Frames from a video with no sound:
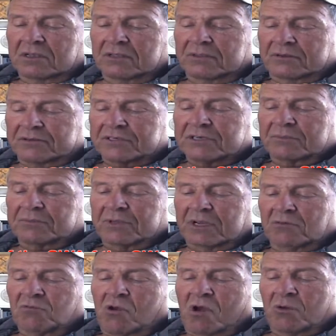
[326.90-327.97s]
"There's
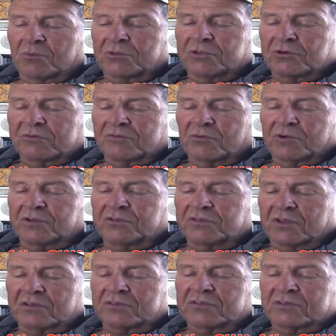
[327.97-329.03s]
something wrong with your voice,
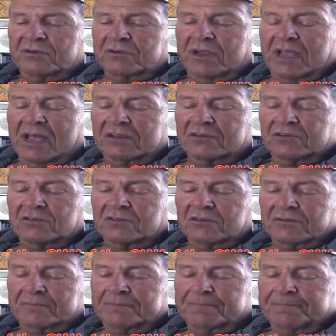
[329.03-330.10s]
isn't there?" he asked.
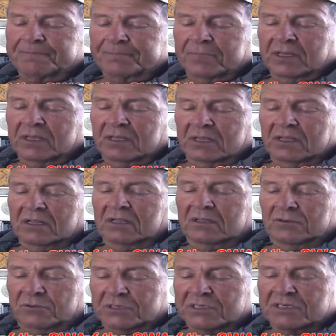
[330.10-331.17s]

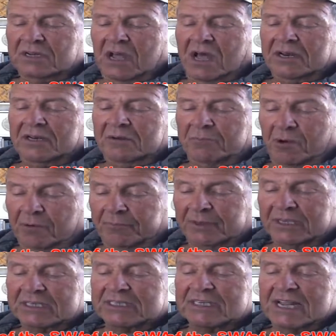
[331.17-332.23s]
Lewis nodded, pumping
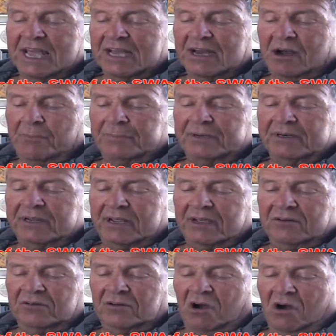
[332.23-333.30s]
his neck up and
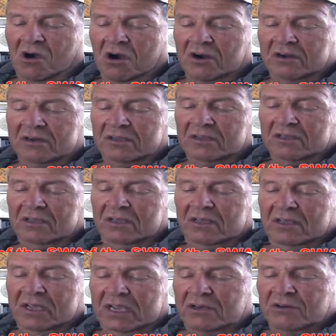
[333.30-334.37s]
down hard.
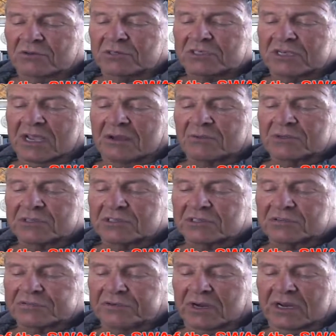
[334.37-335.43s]
He knew Sam was his
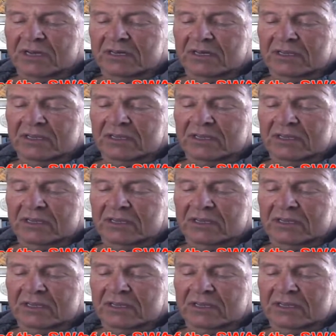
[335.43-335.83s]
friend,